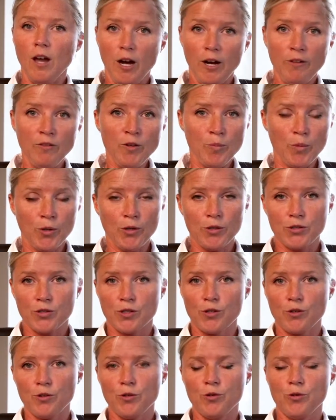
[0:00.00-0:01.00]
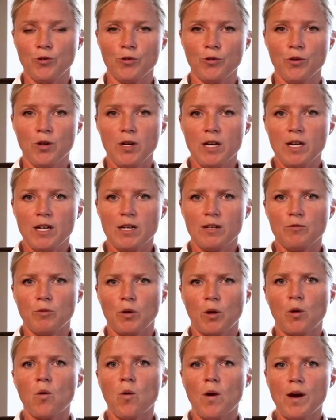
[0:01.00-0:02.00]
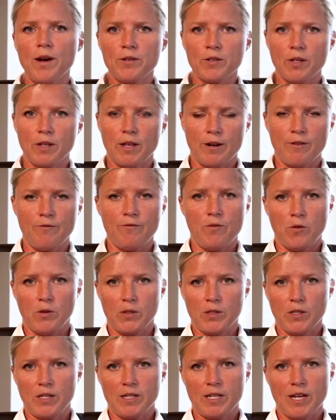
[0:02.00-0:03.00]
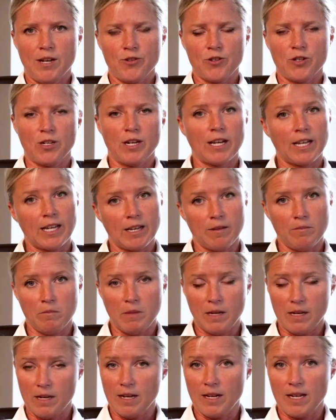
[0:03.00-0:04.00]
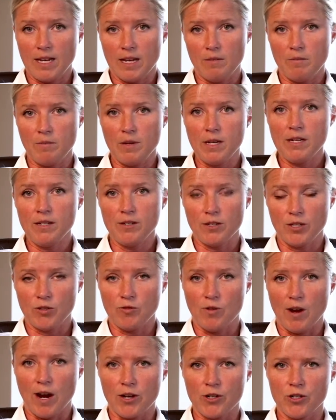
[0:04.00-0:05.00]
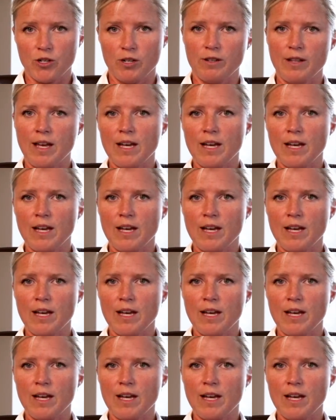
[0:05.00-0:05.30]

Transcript: of a person who requires a lot of focus and attention and can be a distraction,